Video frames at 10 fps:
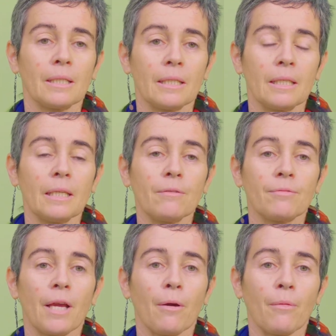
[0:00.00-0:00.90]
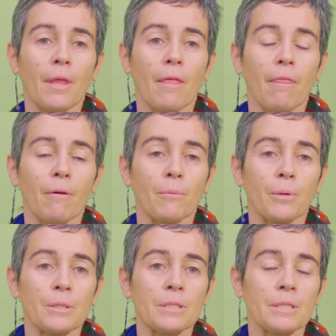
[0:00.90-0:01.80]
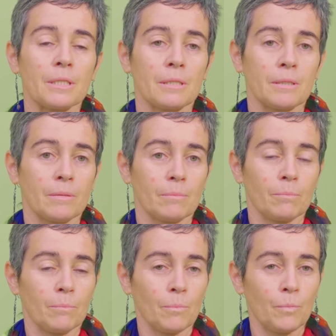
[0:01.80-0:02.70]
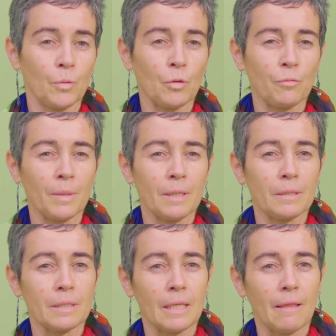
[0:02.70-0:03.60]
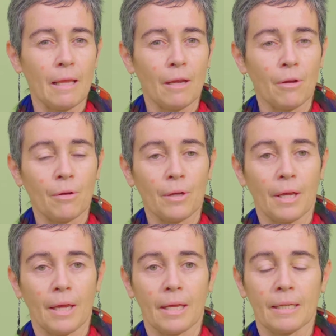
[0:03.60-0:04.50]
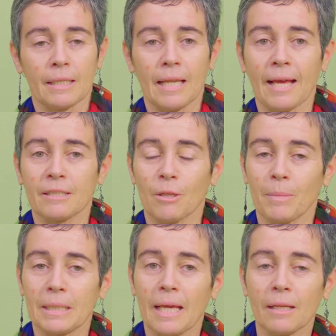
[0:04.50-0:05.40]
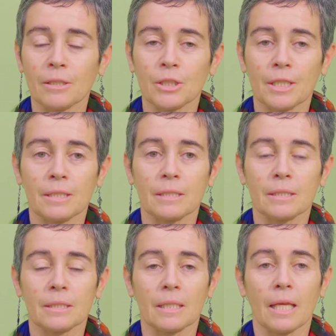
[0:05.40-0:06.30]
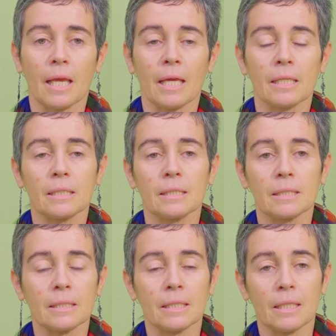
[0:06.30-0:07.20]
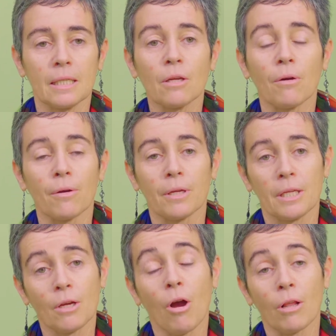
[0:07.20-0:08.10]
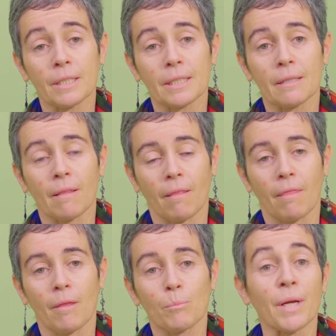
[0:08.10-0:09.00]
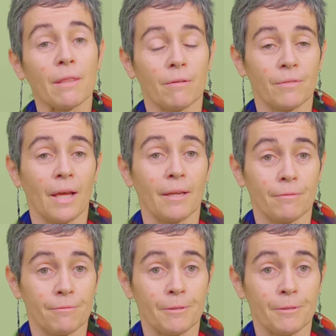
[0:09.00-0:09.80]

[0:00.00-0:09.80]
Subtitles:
He found that there was this movement in there, and it had some intelligence, and he called it the breath of life.